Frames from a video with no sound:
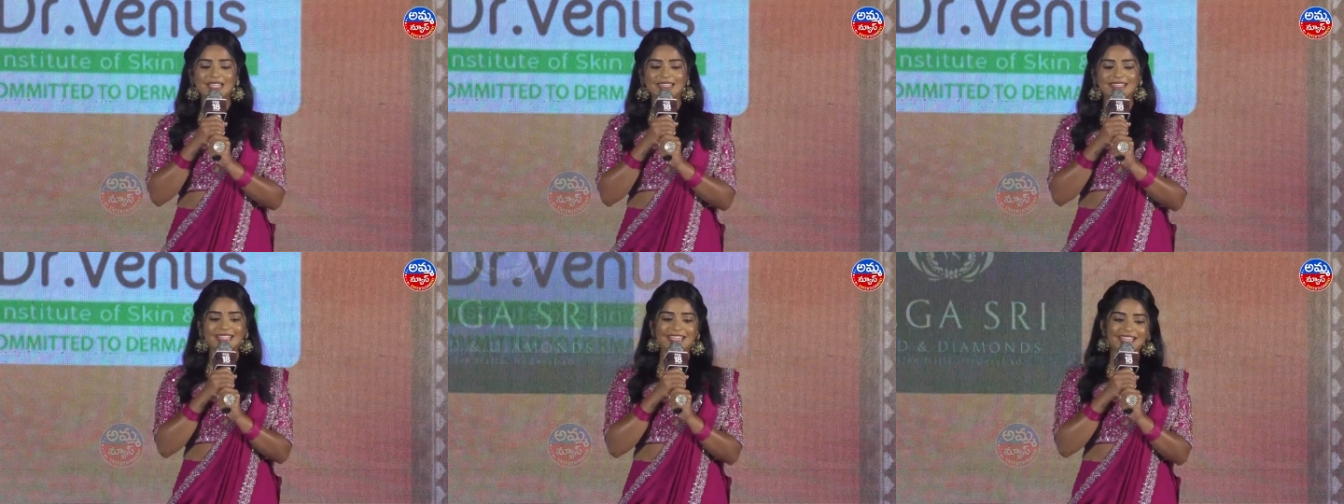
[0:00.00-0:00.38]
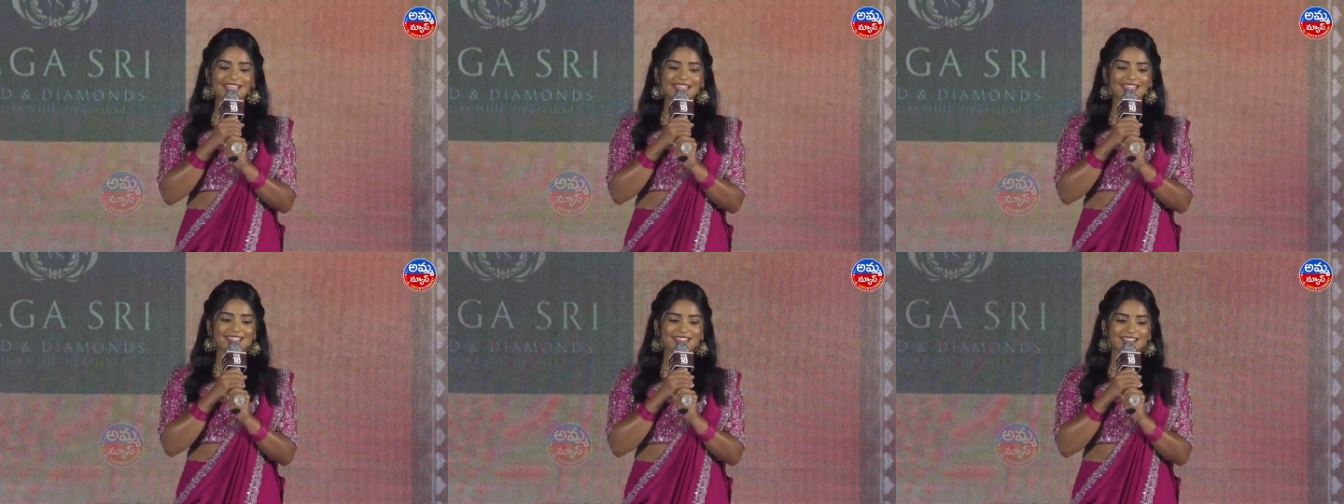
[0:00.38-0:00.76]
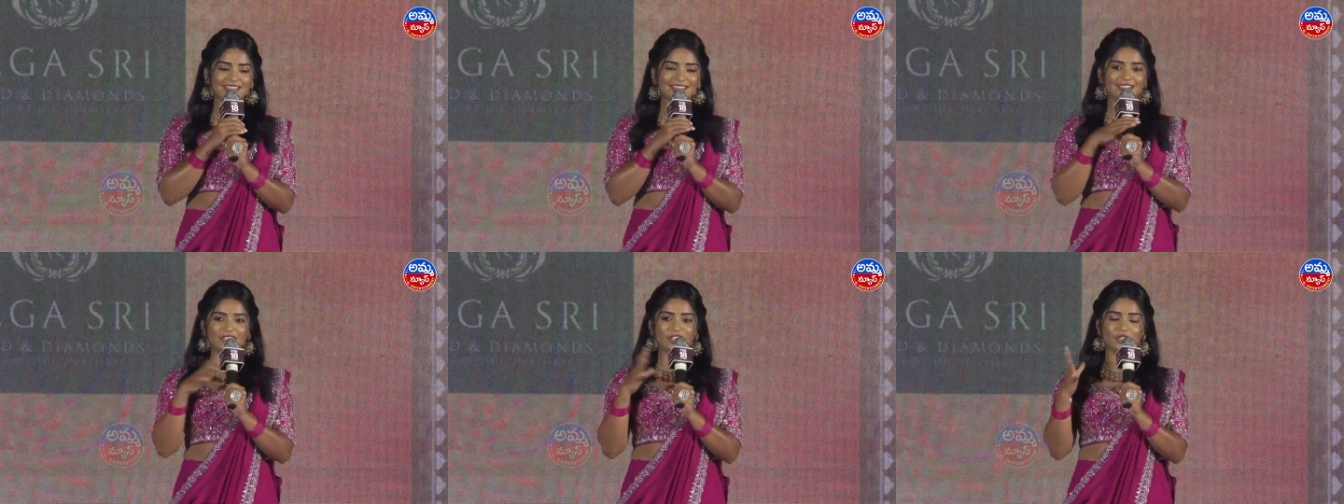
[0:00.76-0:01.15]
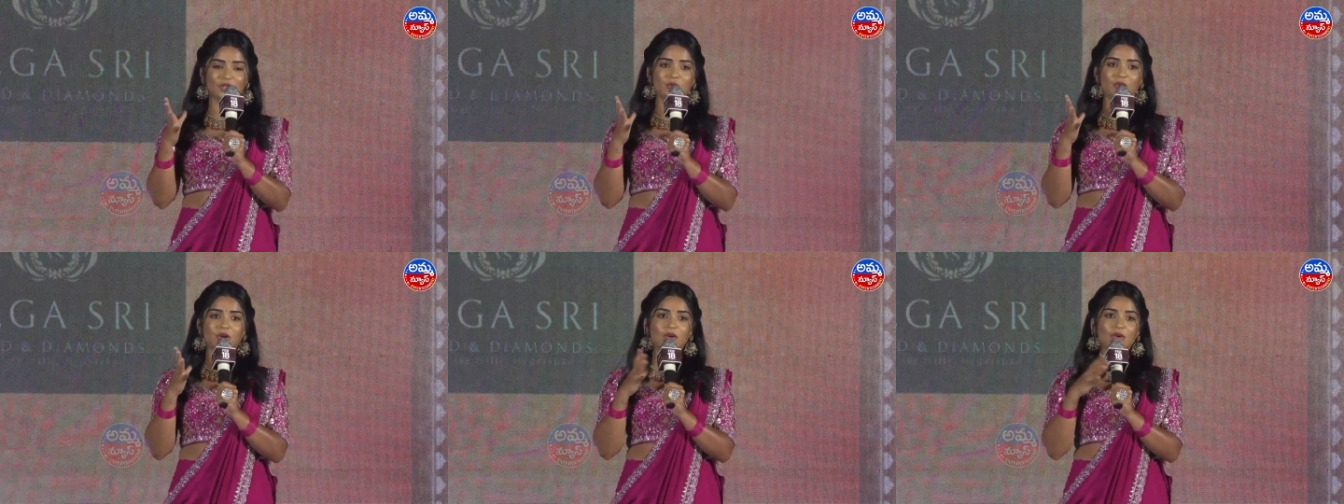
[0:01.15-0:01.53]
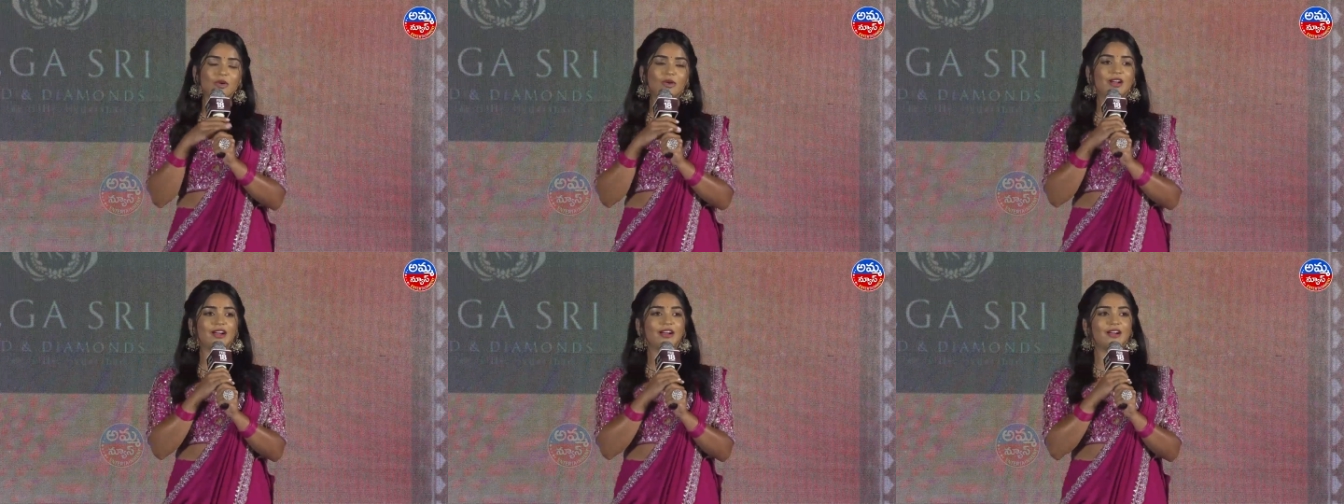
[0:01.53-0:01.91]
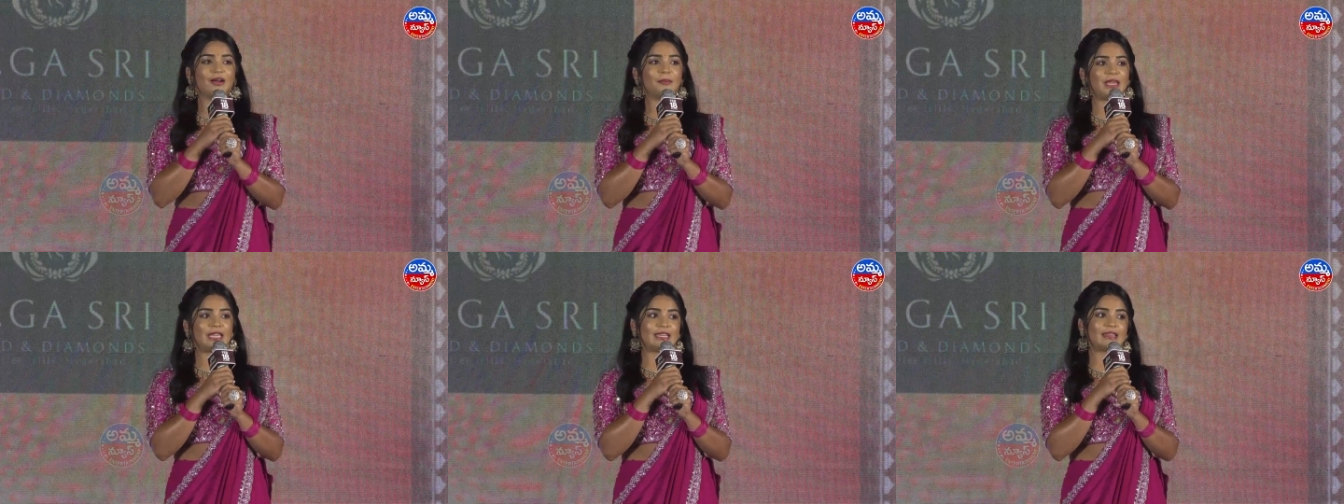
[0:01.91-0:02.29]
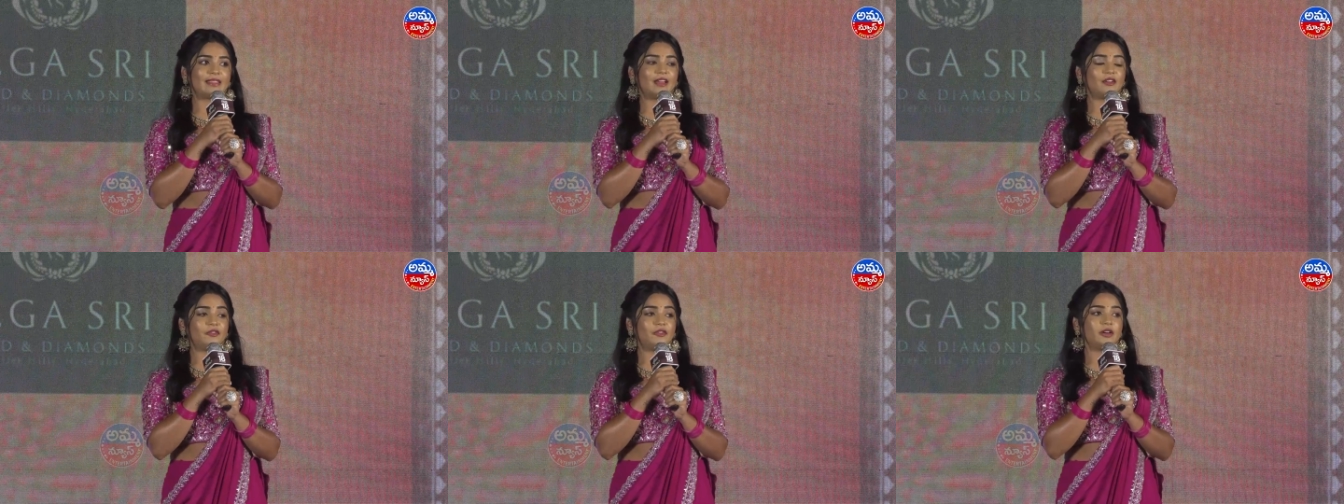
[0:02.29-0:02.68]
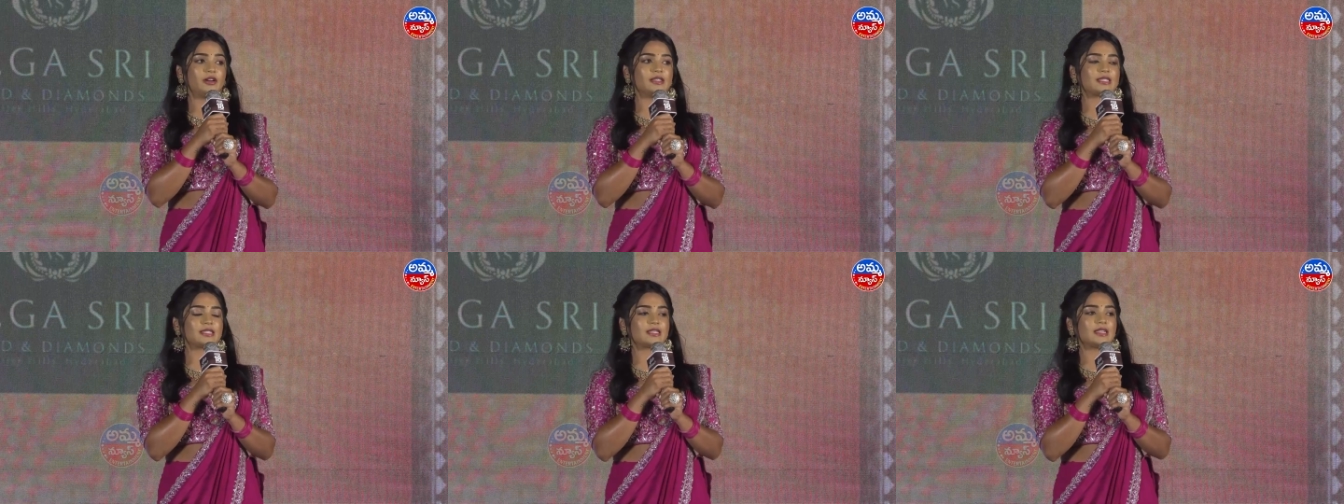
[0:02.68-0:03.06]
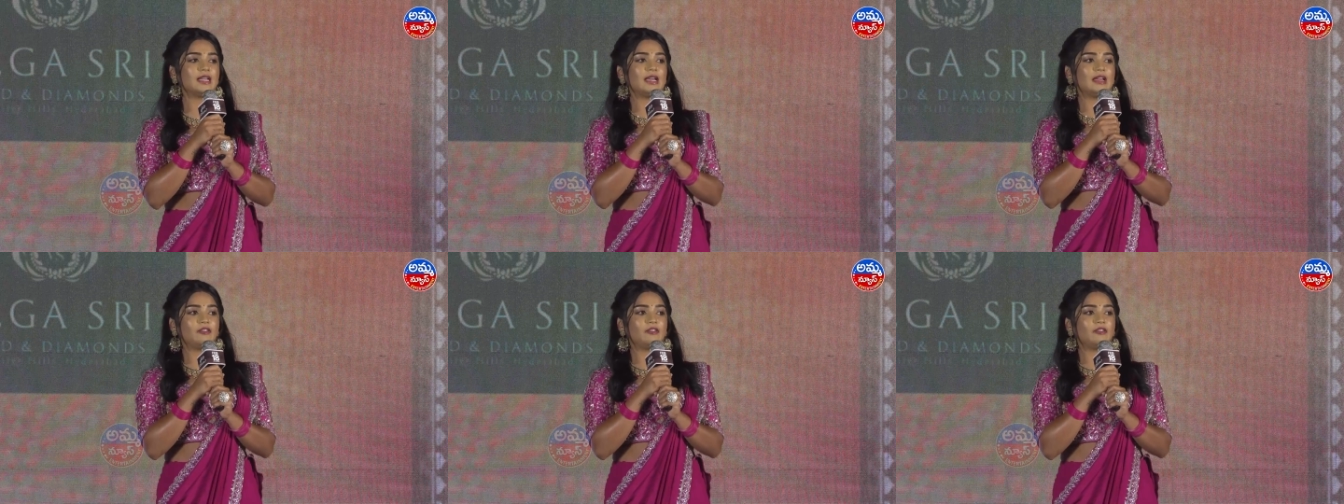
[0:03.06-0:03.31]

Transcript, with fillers: I think uh, the duo uh, making their first